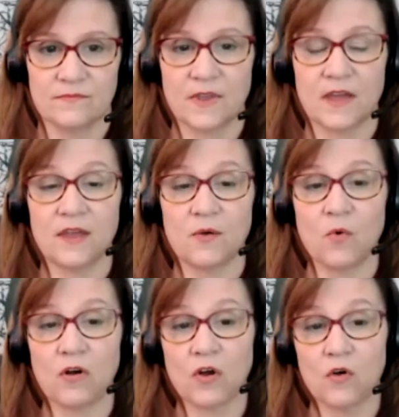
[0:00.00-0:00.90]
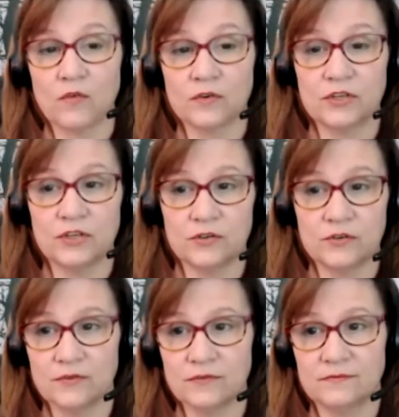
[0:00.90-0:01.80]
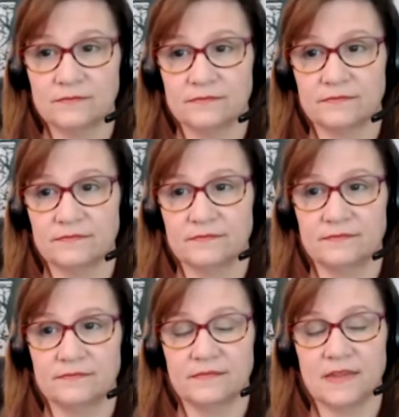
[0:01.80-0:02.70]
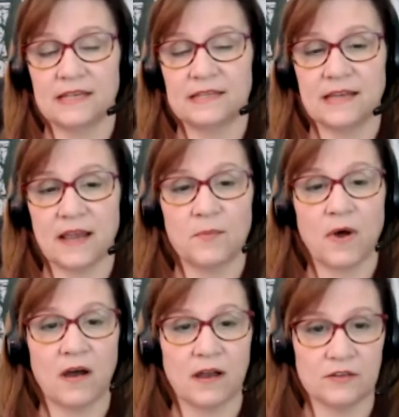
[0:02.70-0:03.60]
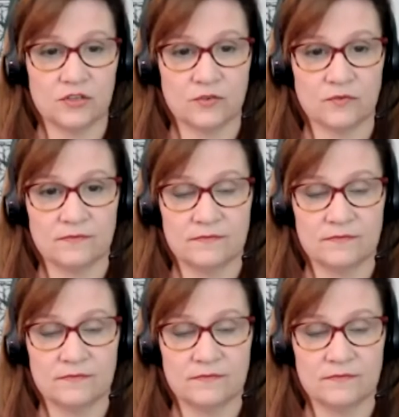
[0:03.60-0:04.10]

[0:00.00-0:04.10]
and they walk over to you. They stand behind you.